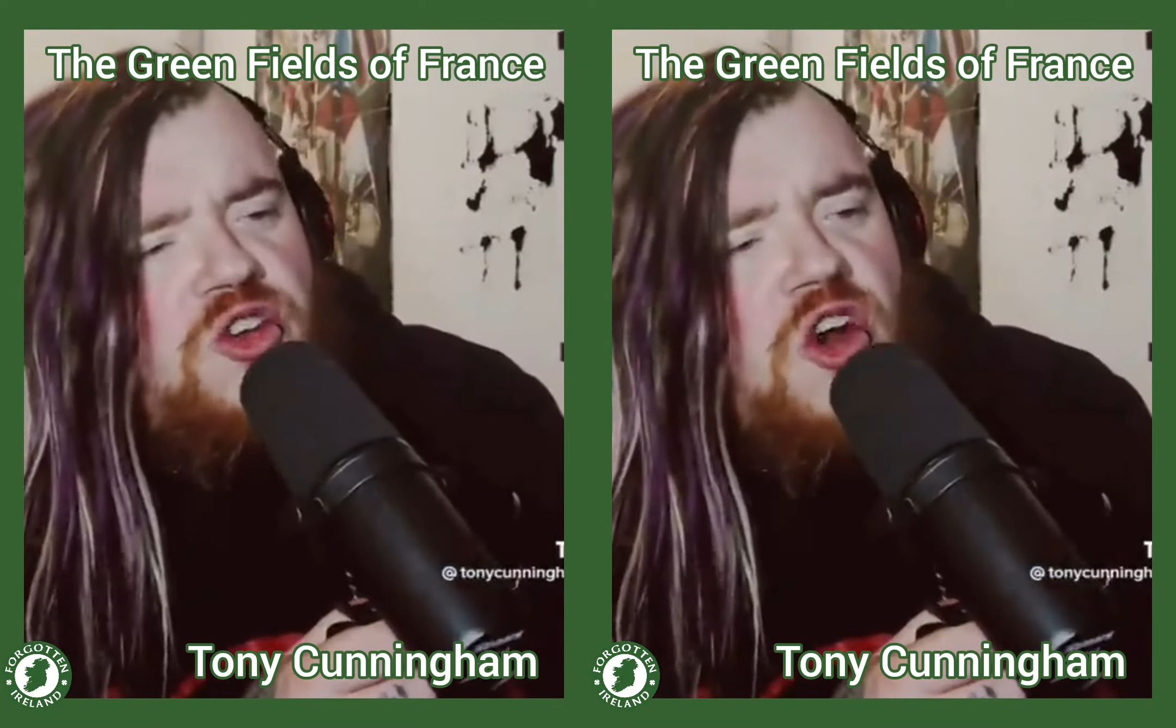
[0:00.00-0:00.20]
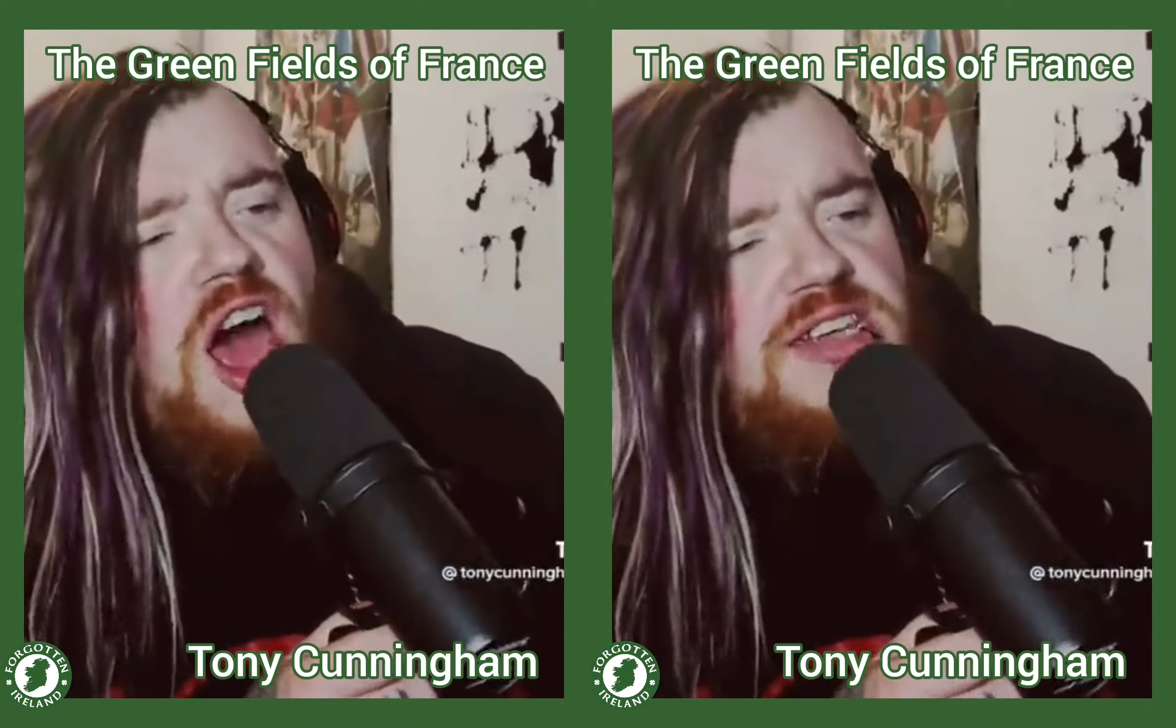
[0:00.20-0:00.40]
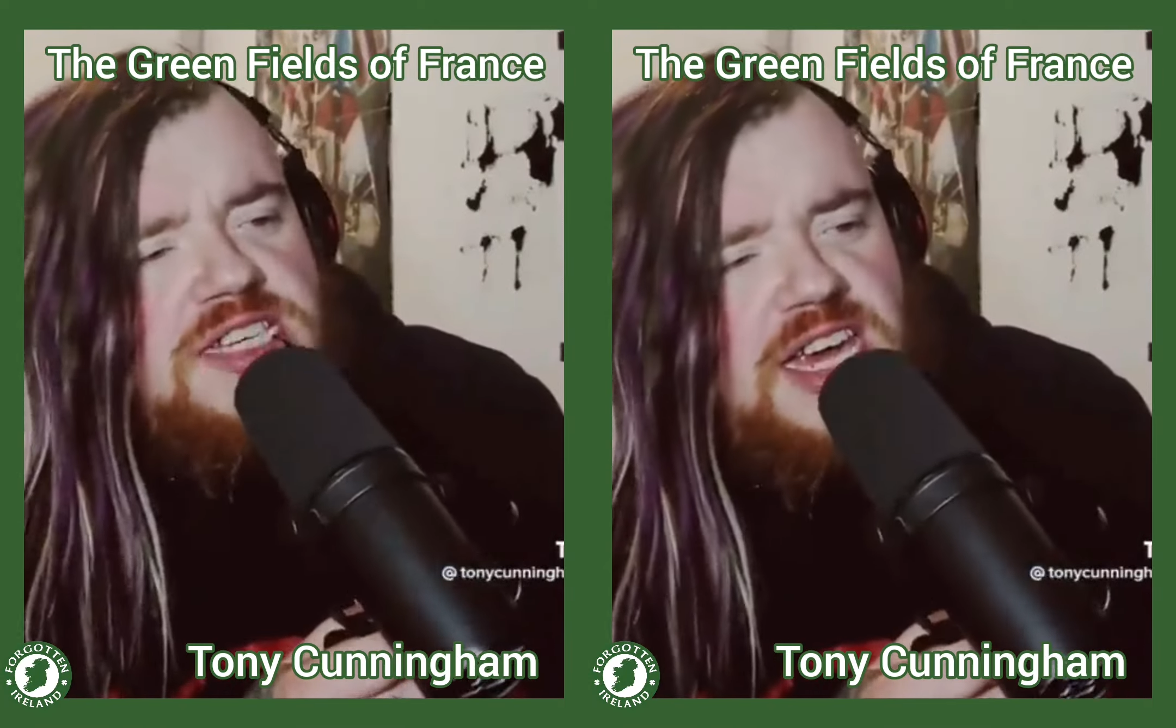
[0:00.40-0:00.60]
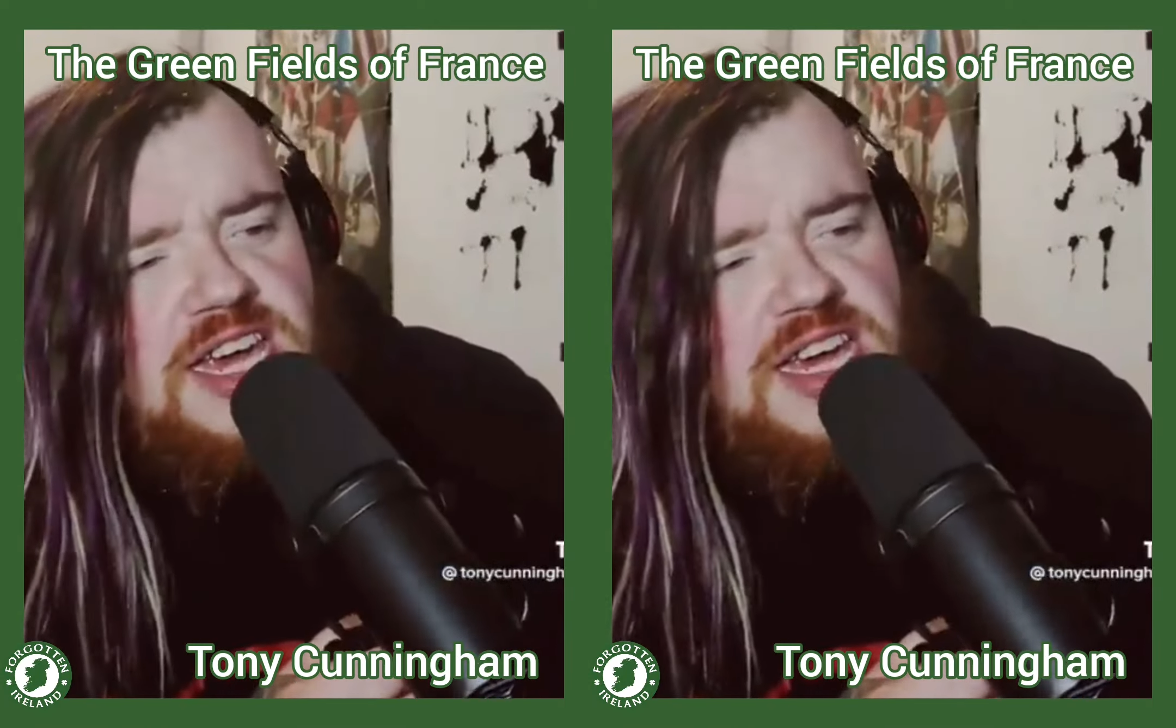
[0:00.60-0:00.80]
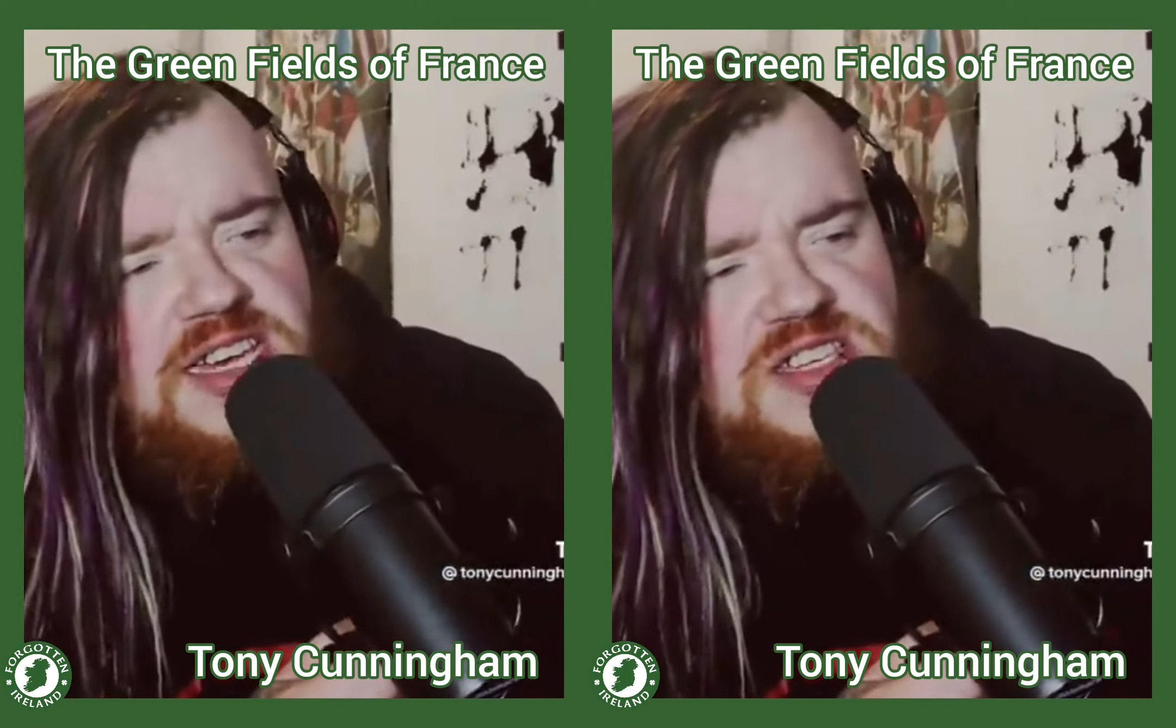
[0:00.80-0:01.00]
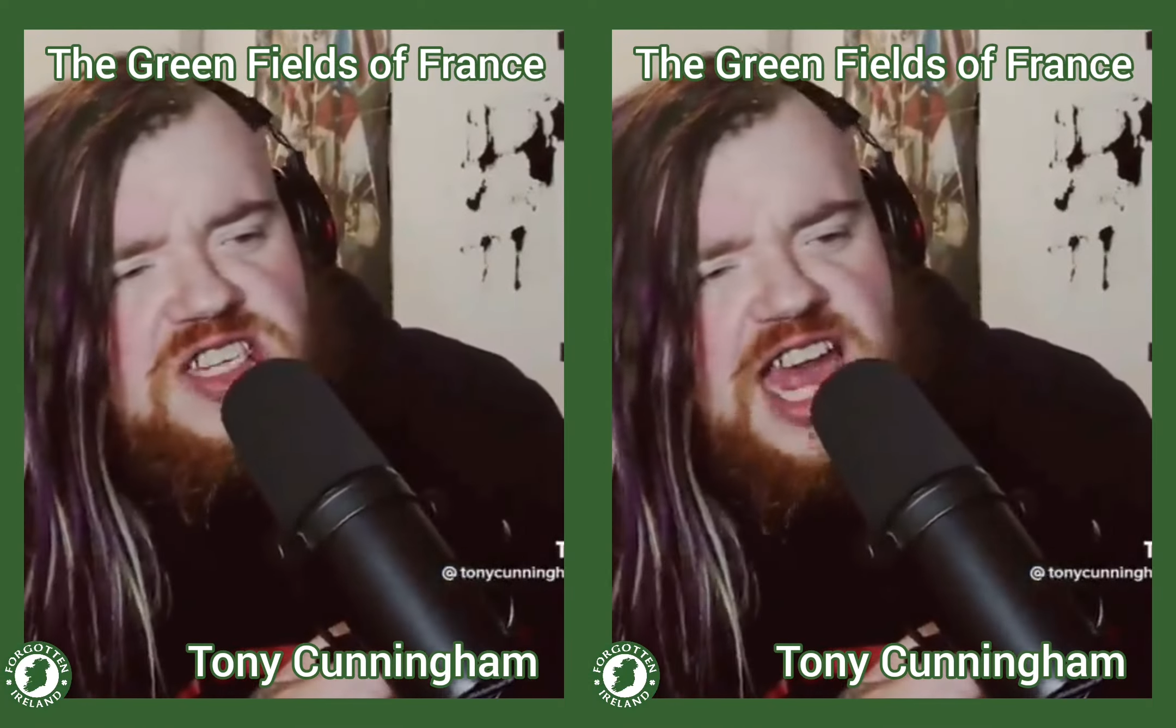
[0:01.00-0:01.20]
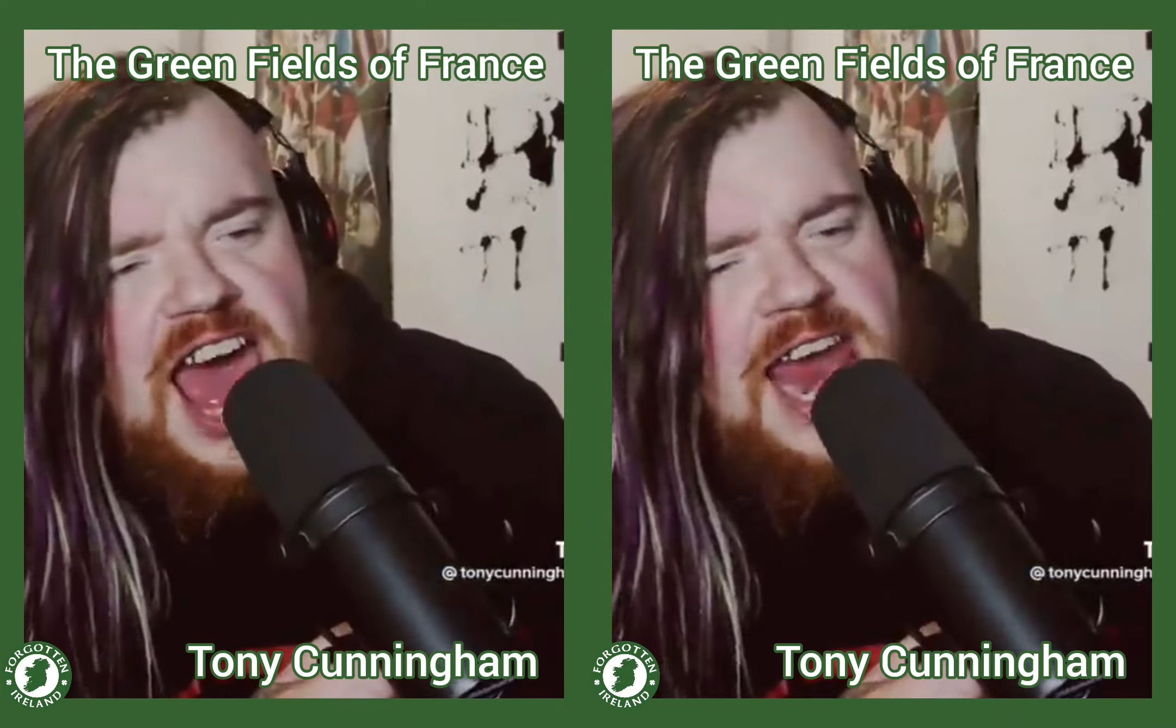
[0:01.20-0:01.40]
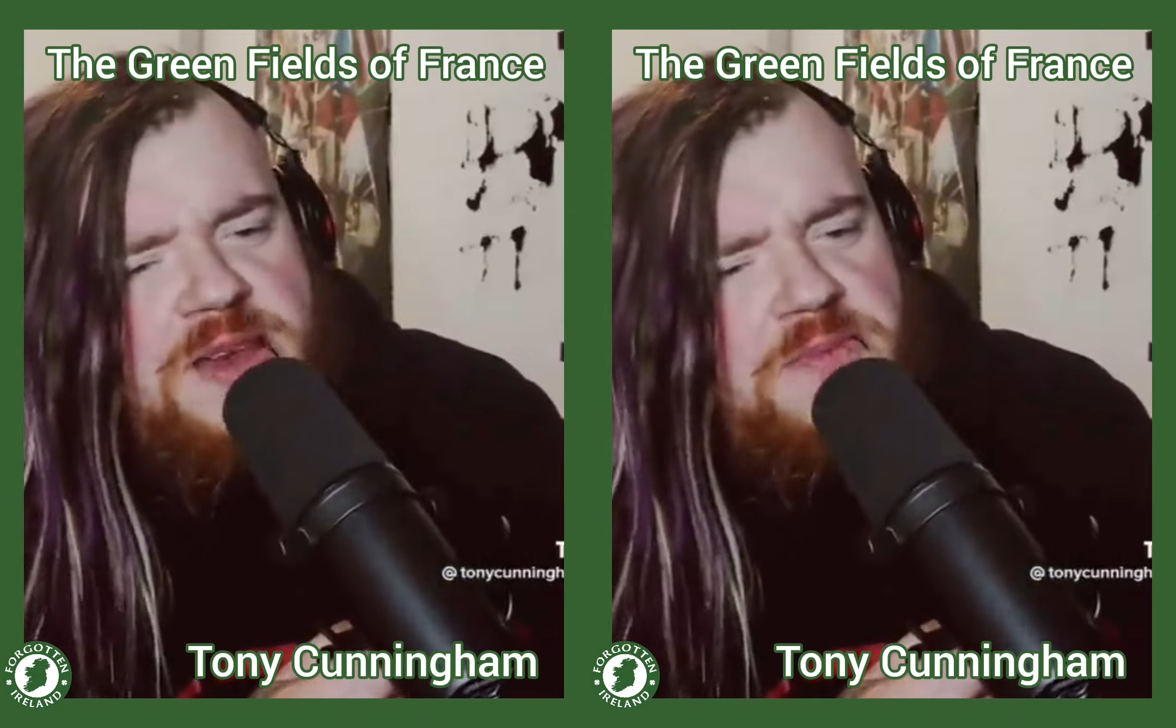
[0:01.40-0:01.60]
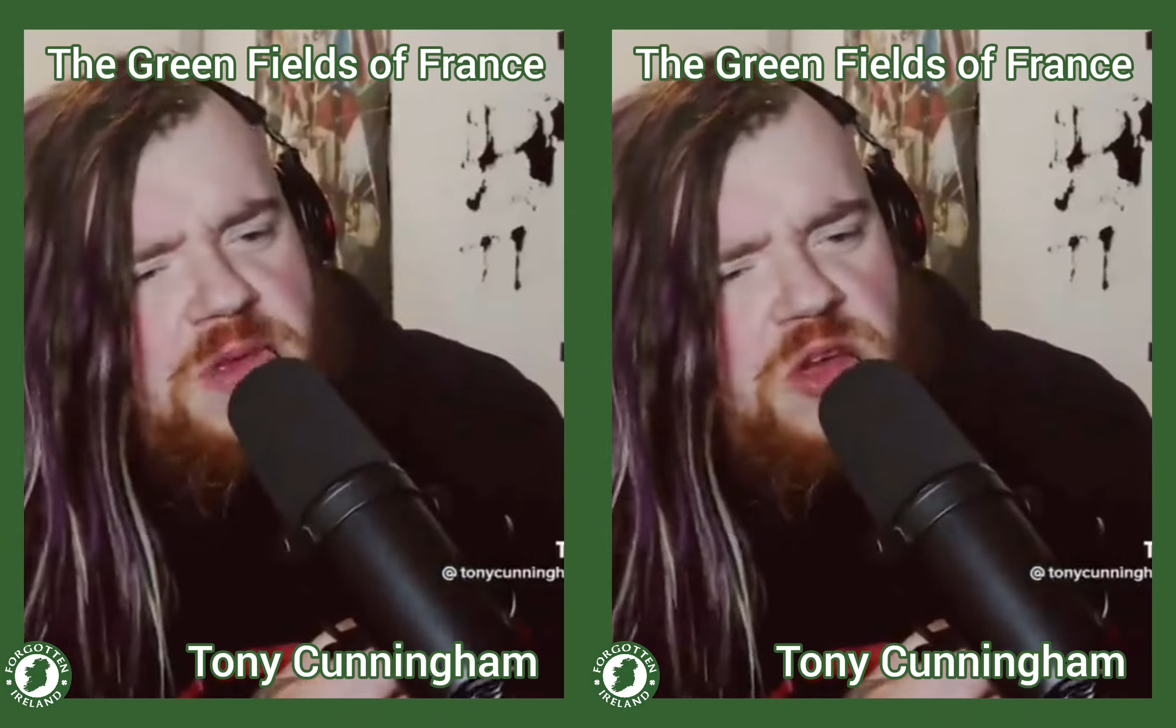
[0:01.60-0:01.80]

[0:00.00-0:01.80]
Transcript: crosses stand